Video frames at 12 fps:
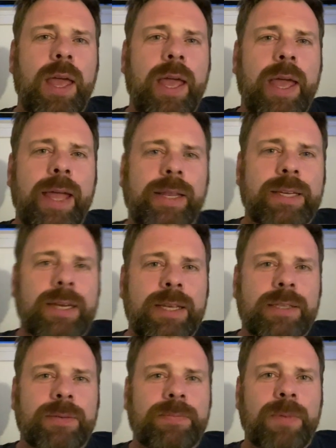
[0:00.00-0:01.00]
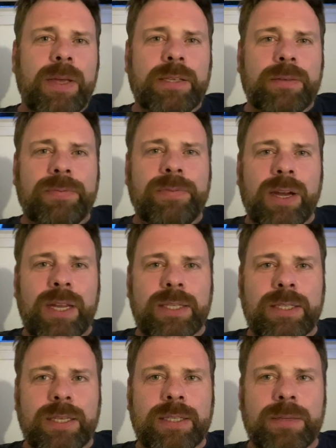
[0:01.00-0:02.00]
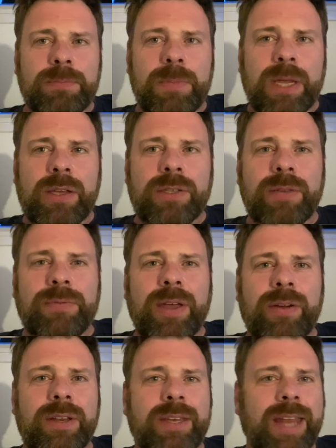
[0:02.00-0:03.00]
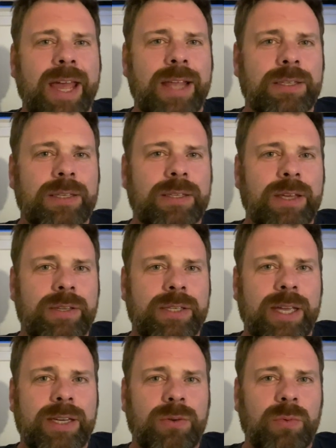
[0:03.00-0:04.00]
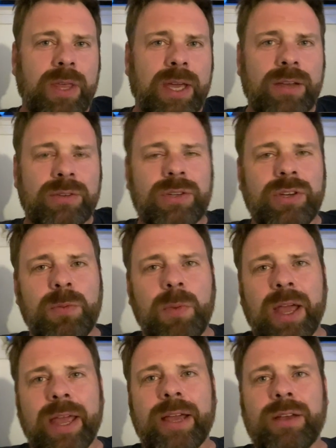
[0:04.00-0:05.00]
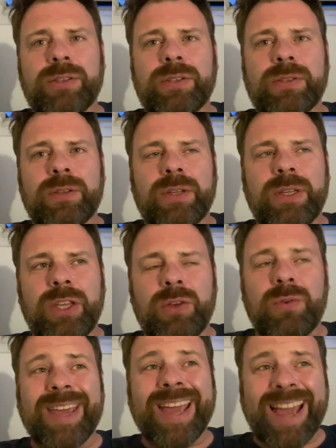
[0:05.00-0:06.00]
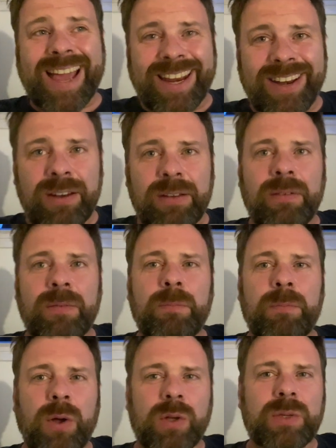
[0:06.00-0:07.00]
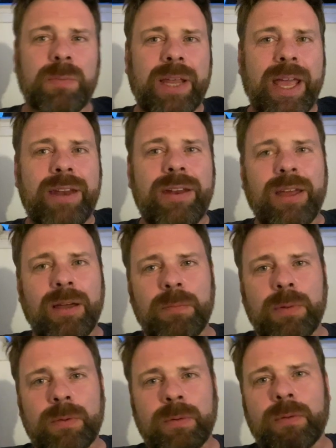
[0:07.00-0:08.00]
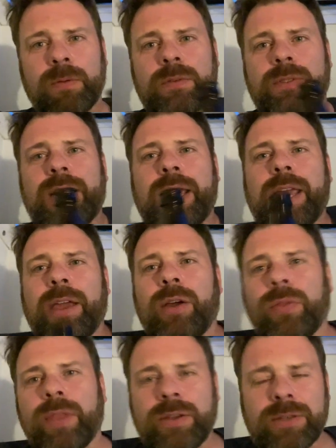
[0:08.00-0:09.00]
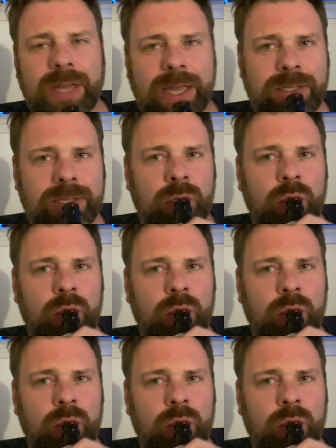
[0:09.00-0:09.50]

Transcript: Italy is a funny system, because if there are debts associated with a house and you buy a house, you can possibly end up taking on those debts.